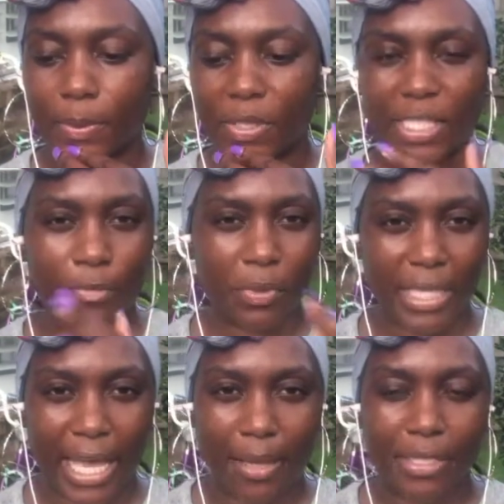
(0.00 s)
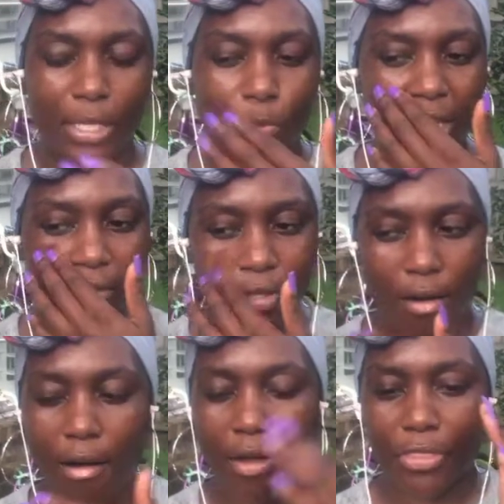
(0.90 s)
several times, and we have
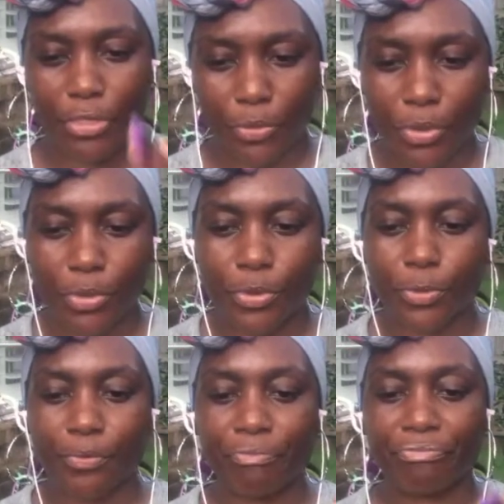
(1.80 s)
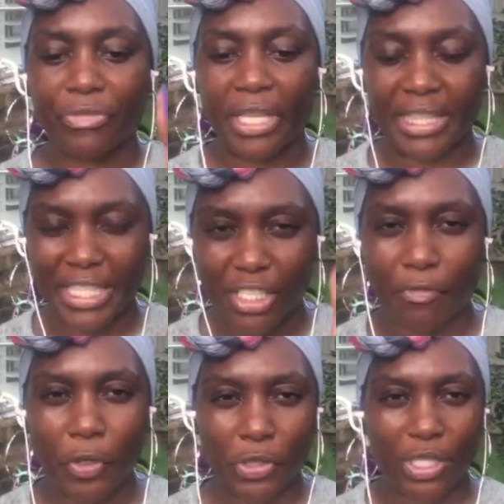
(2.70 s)
gone through these
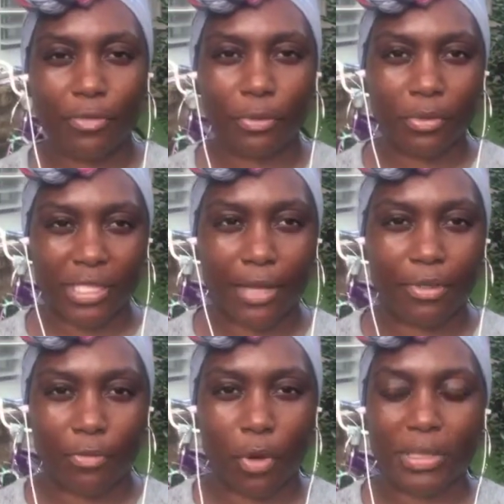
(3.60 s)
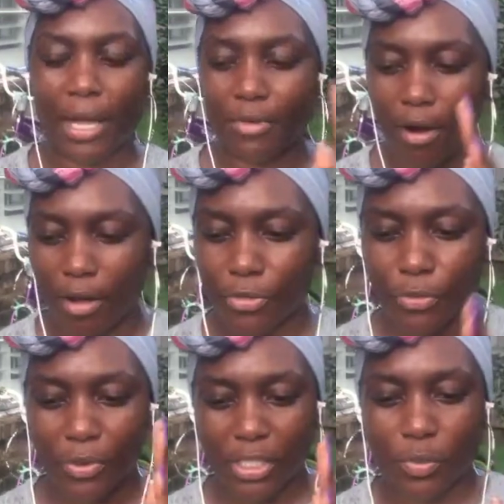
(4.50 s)
first 7 forms. I've gone
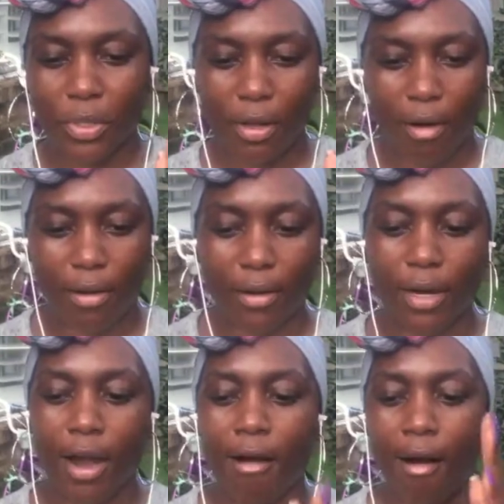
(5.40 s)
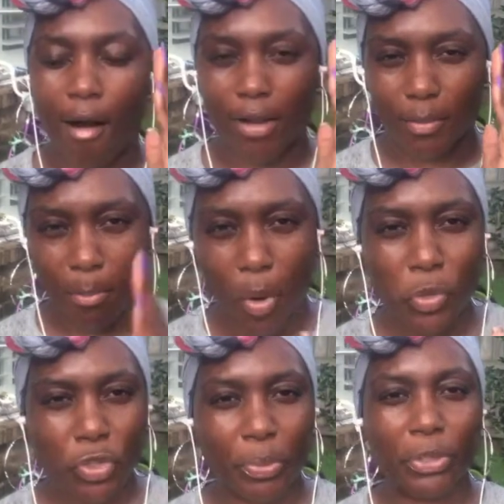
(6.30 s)
through this with her on
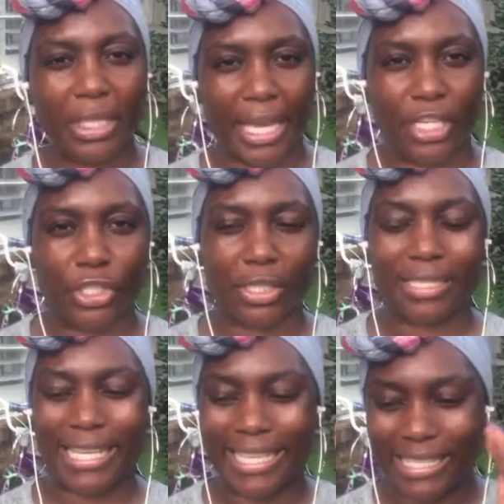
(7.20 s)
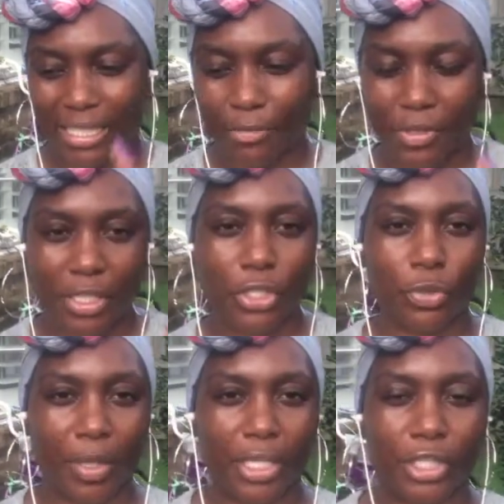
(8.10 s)
multiple occasions in different
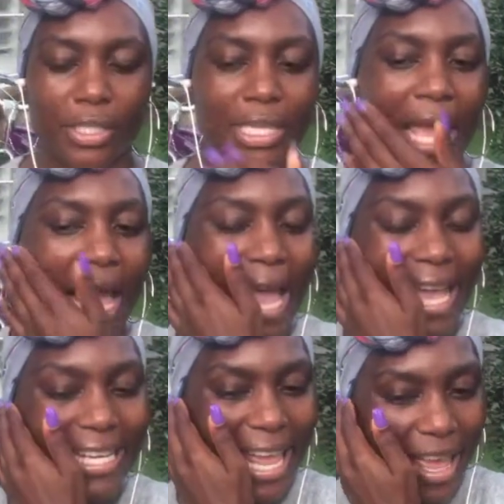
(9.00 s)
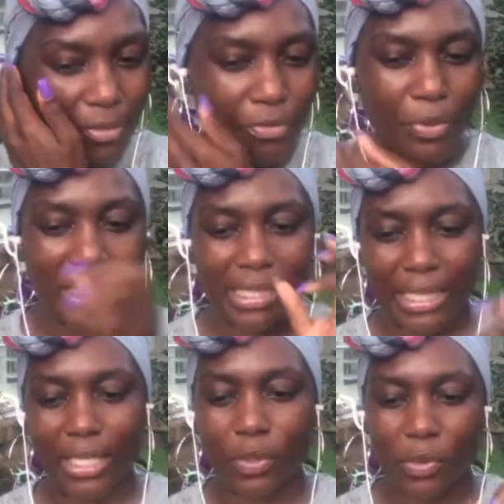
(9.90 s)
situations. And every
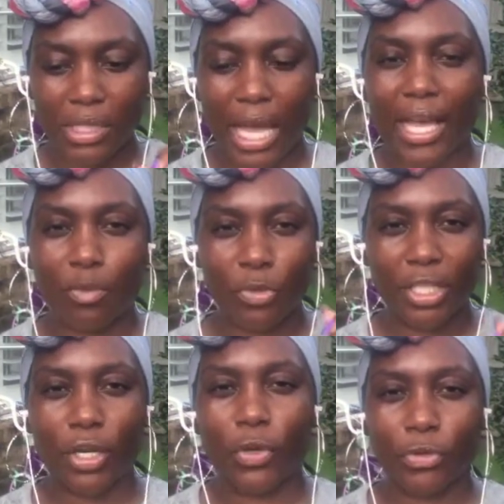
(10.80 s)
single time we go